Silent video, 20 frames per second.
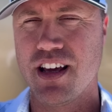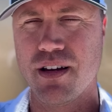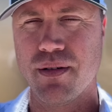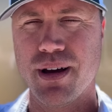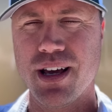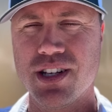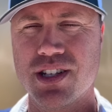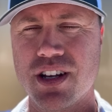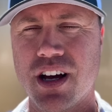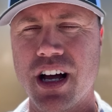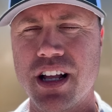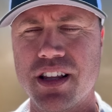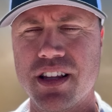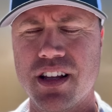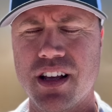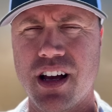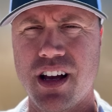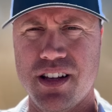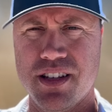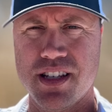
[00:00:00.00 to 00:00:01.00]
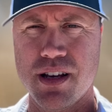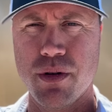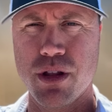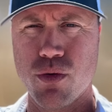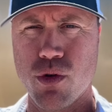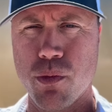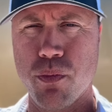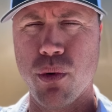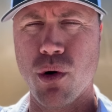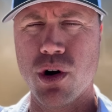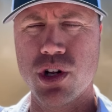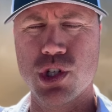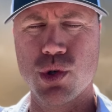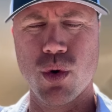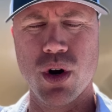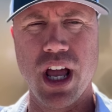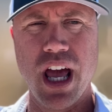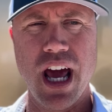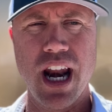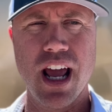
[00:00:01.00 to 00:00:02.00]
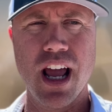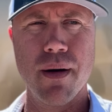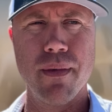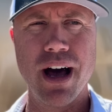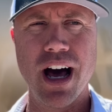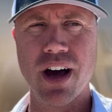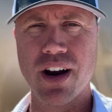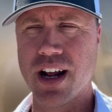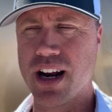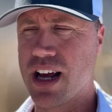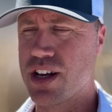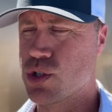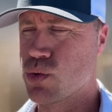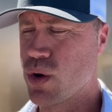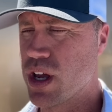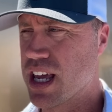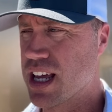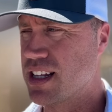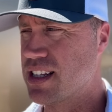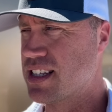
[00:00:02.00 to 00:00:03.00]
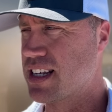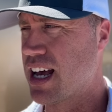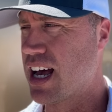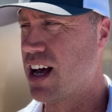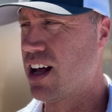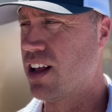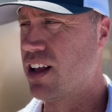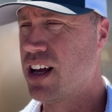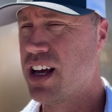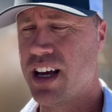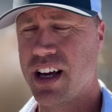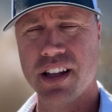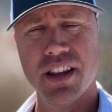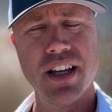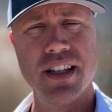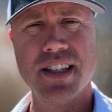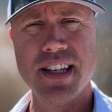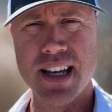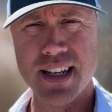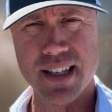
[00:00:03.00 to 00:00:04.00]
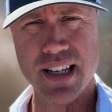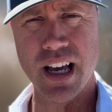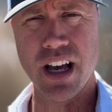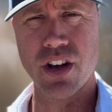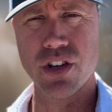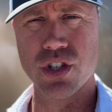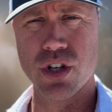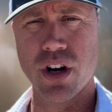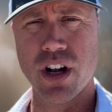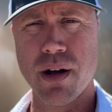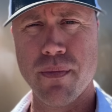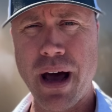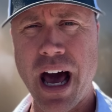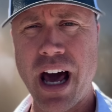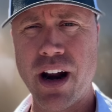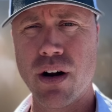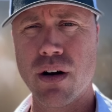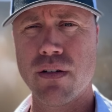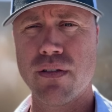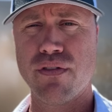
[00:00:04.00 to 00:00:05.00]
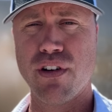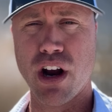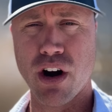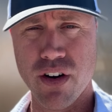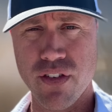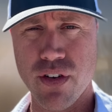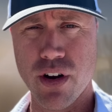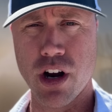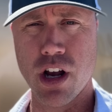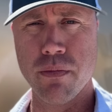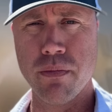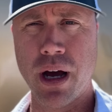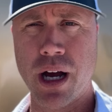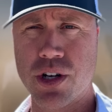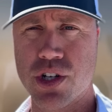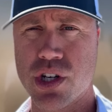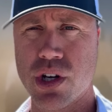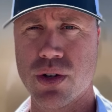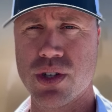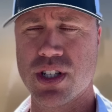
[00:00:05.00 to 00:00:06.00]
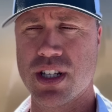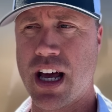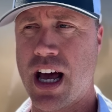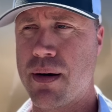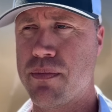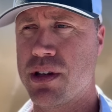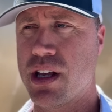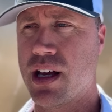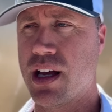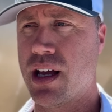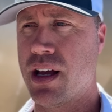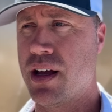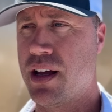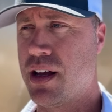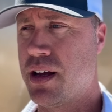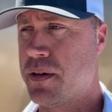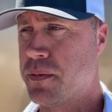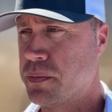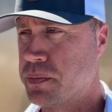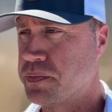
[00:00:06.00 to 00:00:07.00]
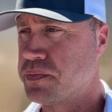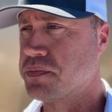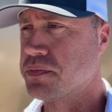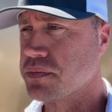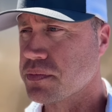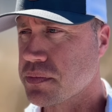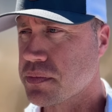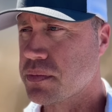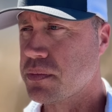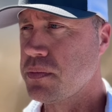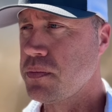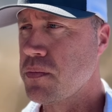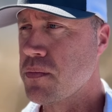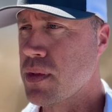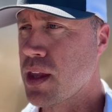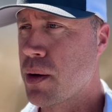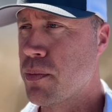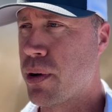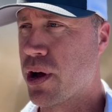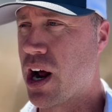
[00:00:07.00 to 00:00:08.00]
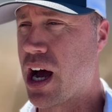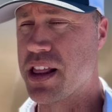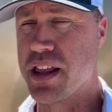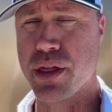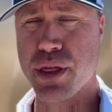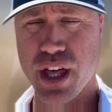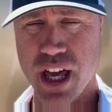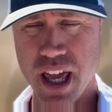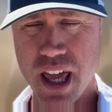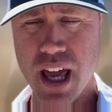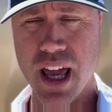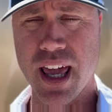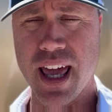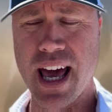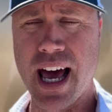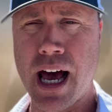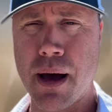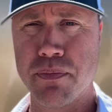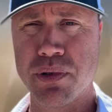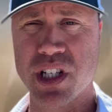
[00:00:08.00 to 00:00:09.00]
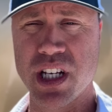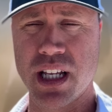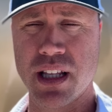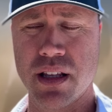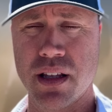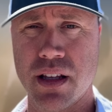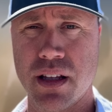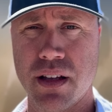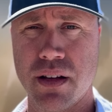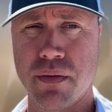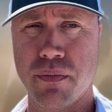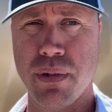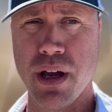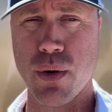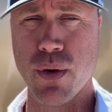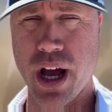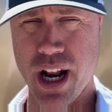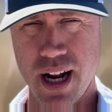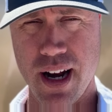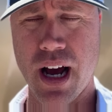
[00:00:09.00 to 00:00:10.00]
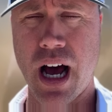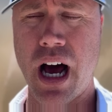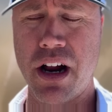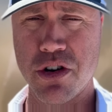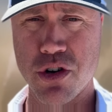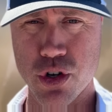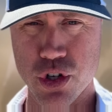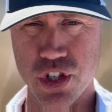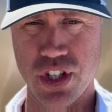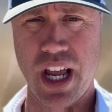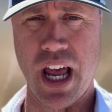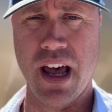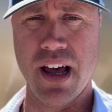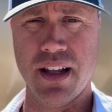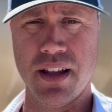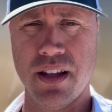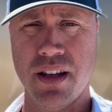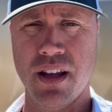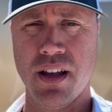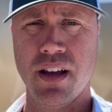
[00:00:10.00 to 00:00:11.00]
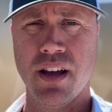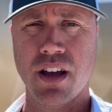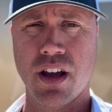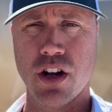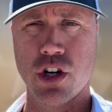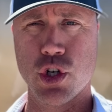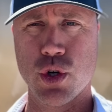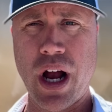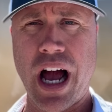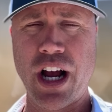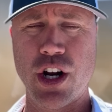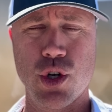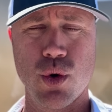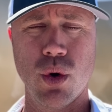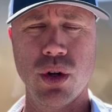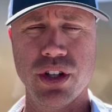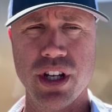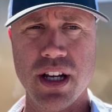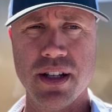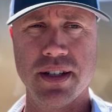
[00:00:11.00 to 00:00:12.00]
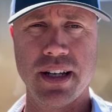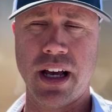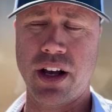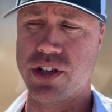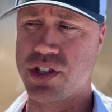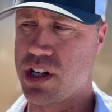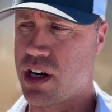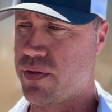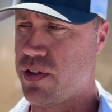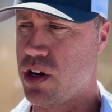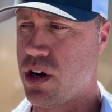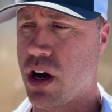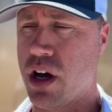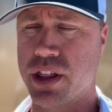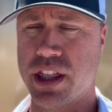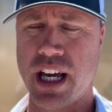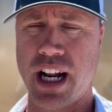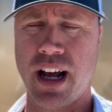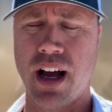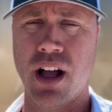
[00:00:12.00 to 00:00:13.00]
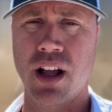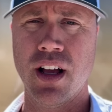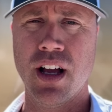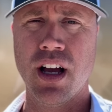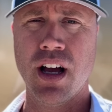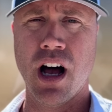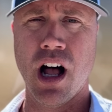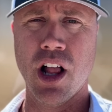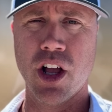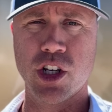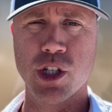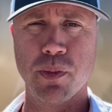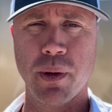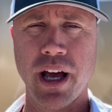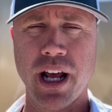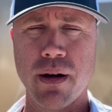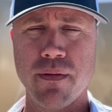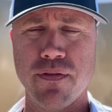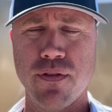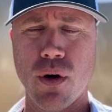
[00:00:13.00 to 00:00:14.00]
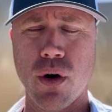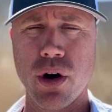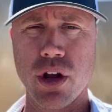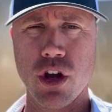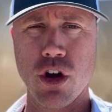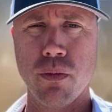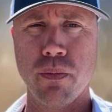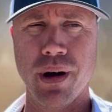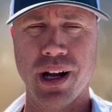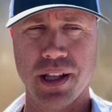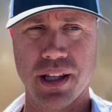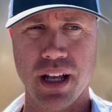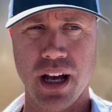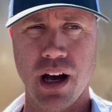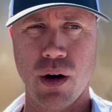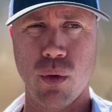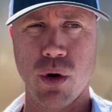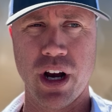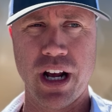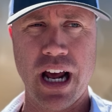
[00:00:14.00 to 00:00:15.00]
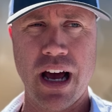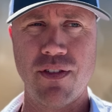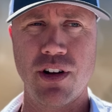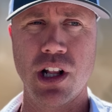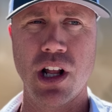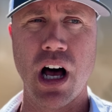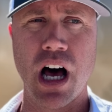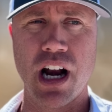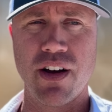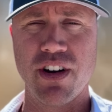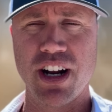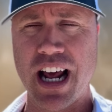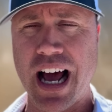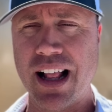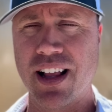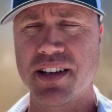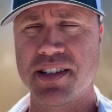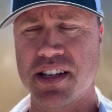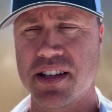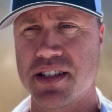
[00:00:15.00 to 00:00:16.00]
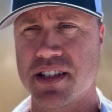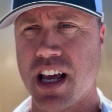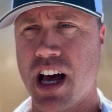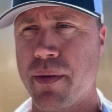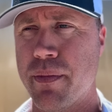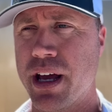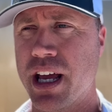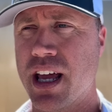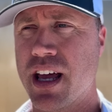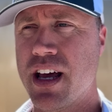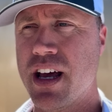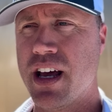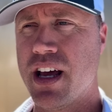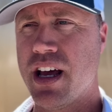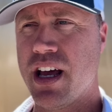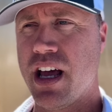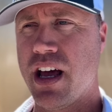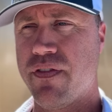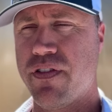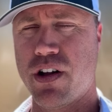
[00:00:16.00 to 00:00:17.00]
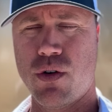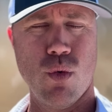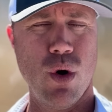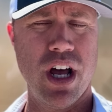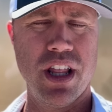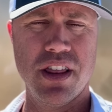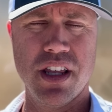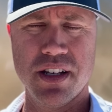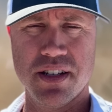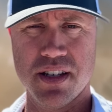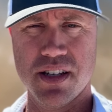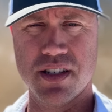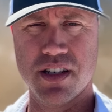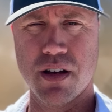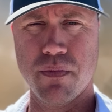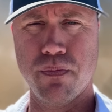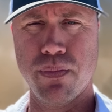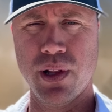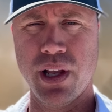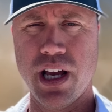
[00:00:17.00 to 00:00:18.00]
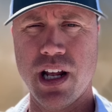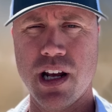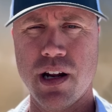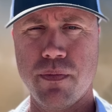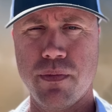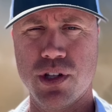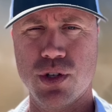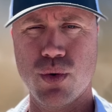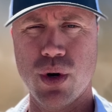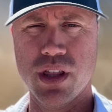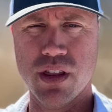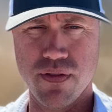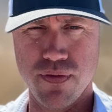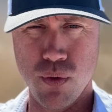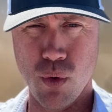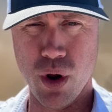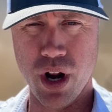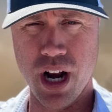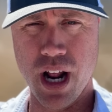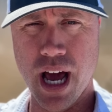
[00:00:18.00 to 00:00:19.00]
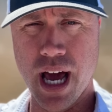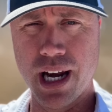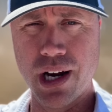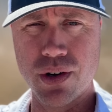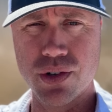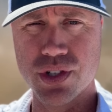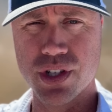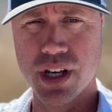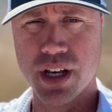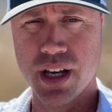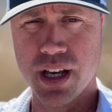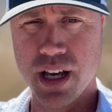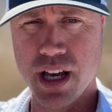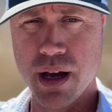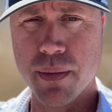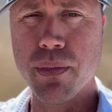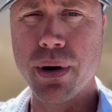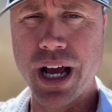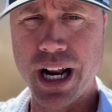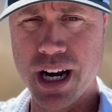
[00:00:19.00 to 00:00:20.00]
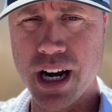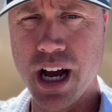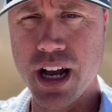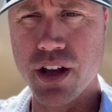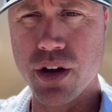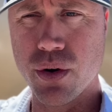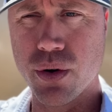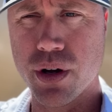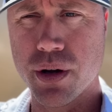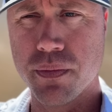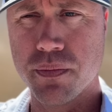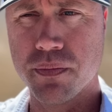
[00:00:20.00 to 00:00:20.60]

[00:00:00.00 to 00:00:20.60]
based on, on some of the reports we're getting about it, as we can tell, the details are going to matter very, very much. So it's time to put on the thinking caps and be ready to understand contractual details. And if you don't, then I'll, I'll explain them for you. But uh, we're going to have a lot of analysis coming if and when this is completed between the 49ers and Brandon Aiyuk.